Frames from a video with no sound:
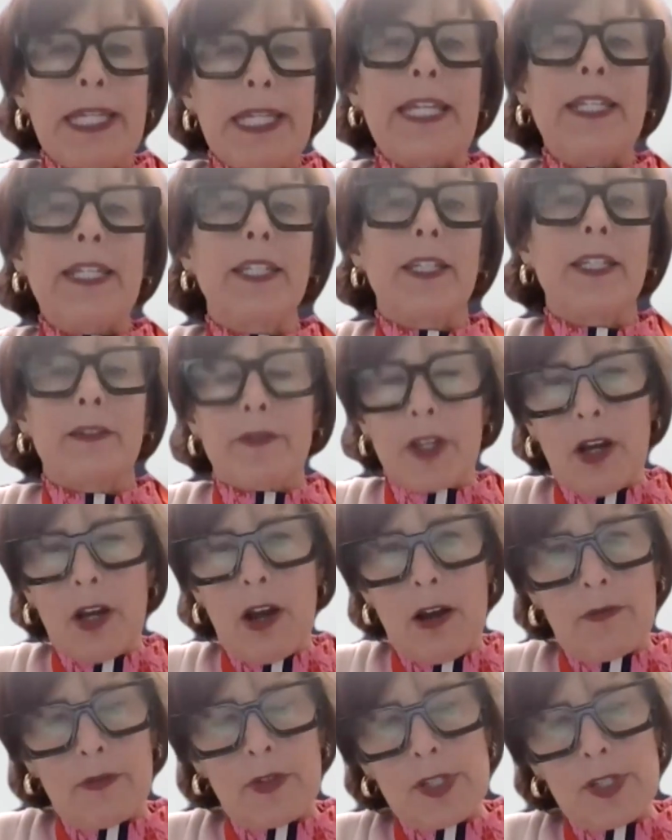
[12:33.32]
beginning of the
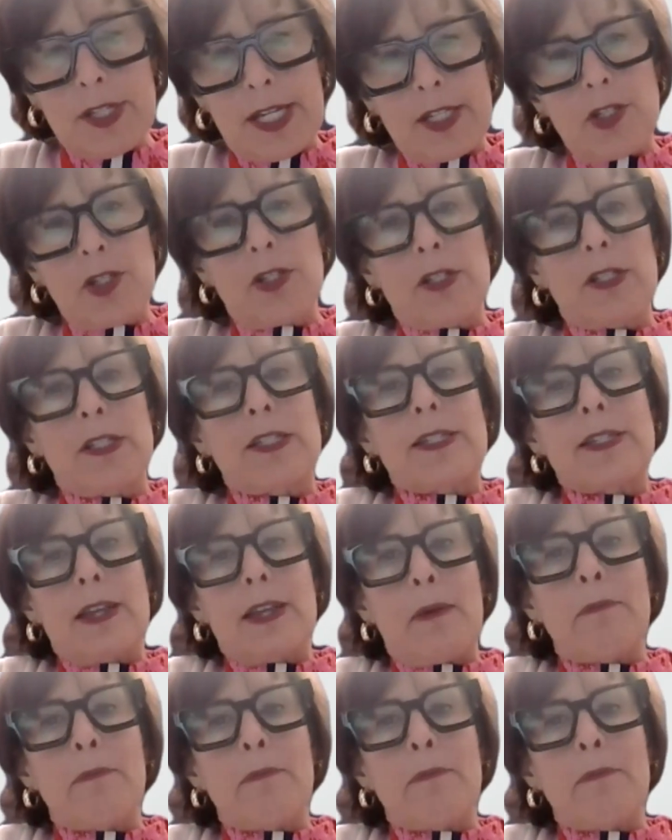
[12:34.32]
conversations